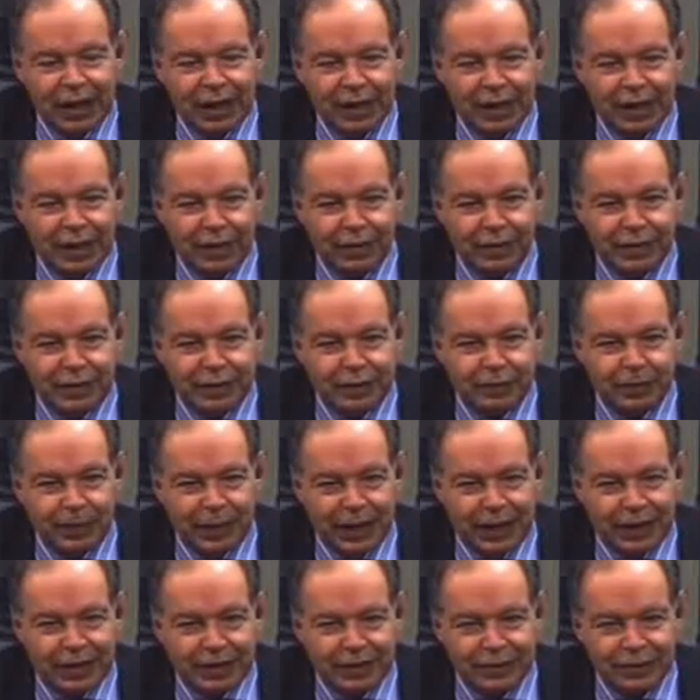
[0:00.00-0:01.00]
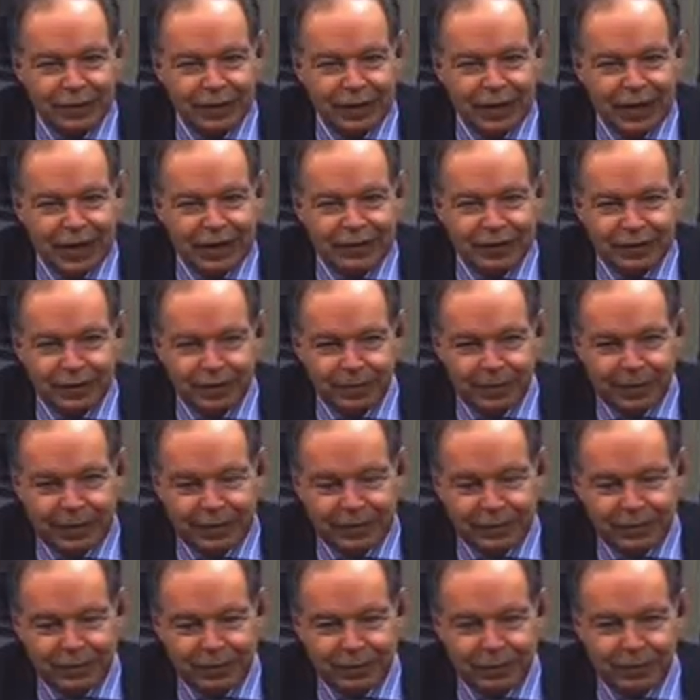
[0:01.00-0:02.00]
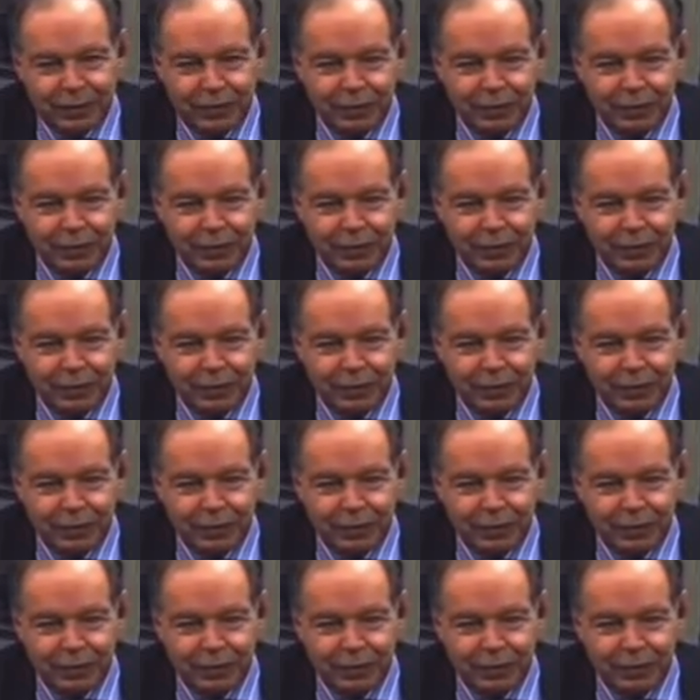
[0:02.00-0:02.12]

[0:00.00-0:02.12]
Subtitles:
Now, these patterns are asymmetric,